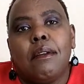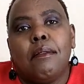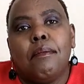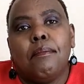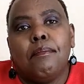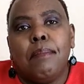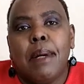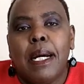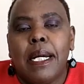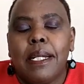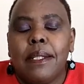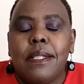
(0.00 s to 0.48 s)

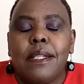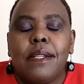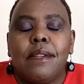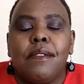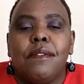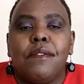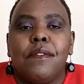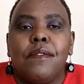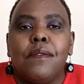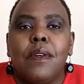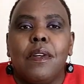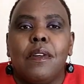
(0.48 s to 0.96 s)
But
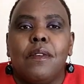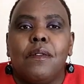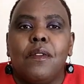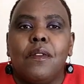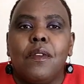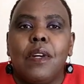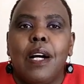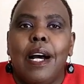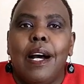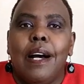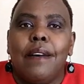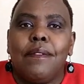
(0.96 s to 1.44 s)

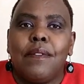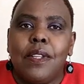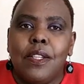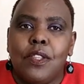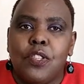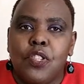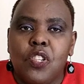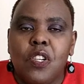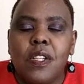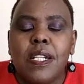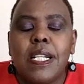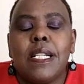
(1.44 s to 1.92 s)
after
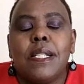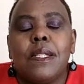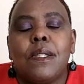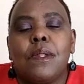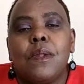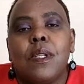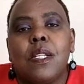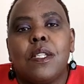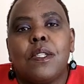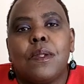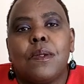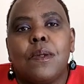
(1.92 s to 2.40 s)
talking to
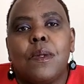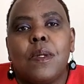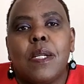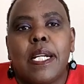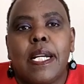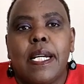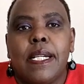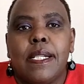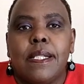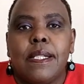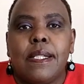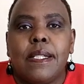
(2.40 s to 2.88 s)
the school
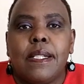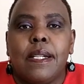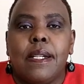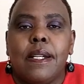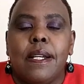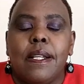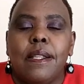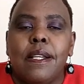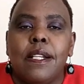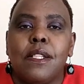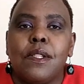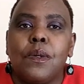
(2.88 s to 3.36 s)

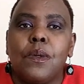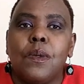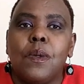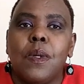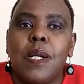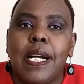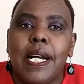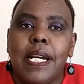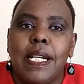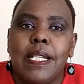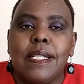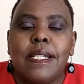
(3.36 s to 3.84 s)

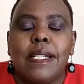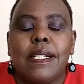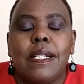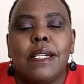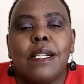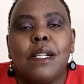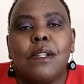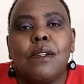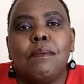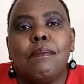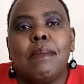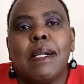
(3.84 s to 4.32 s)
counselor
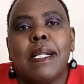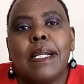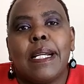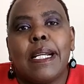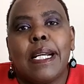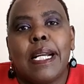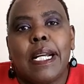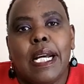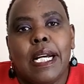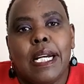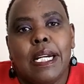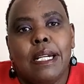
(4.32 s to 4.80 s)
normally
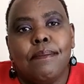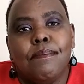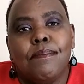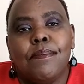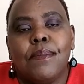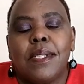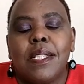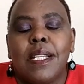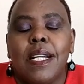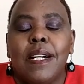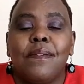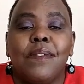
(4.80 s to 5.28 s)

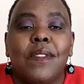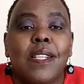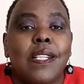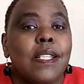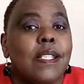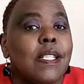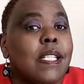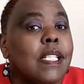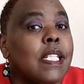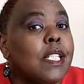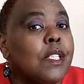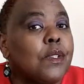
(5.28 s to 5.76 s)
comes after
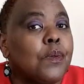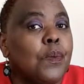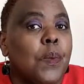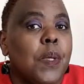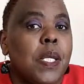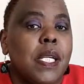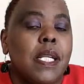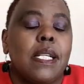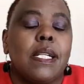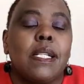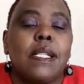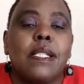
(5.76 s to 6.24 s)
6
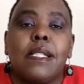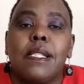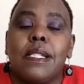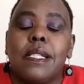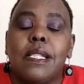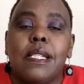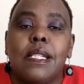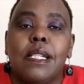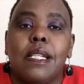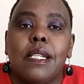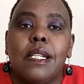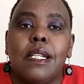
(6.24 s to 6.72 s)
weeks
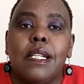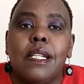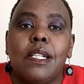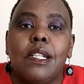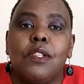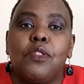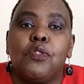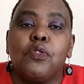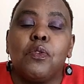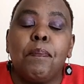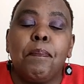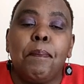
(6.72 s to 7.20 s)

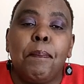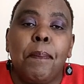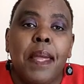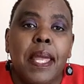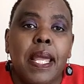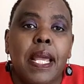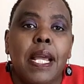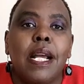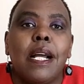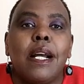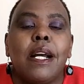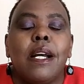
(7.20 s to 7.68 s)
to
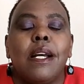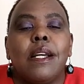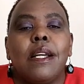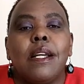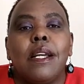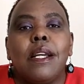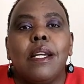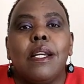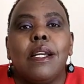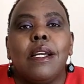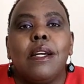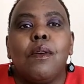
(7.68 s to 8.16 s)
pick
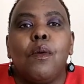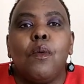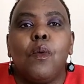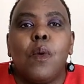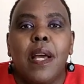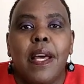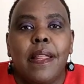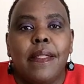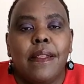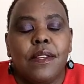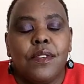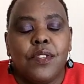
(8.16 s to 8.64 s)

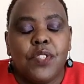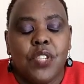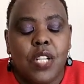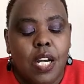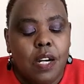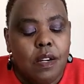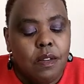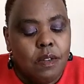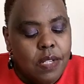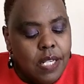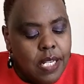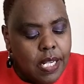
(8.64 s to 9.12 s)
where the
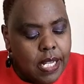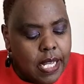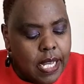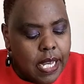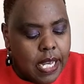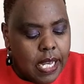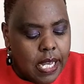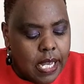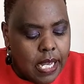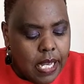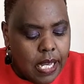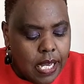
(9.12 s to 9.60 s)
child
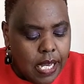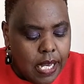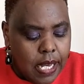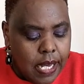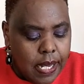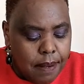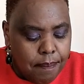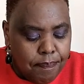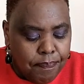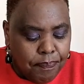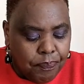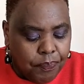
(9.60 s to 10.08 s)

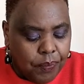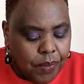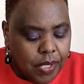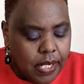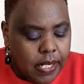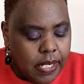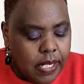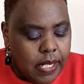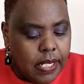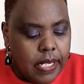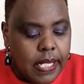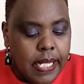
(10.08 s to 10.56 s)

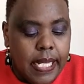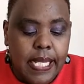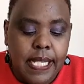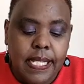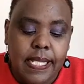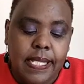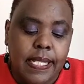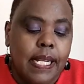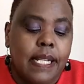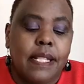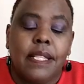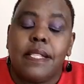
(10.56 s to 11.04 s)

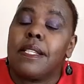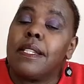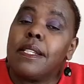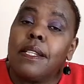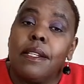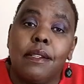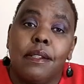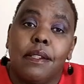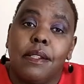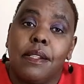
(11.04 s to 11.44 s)
is at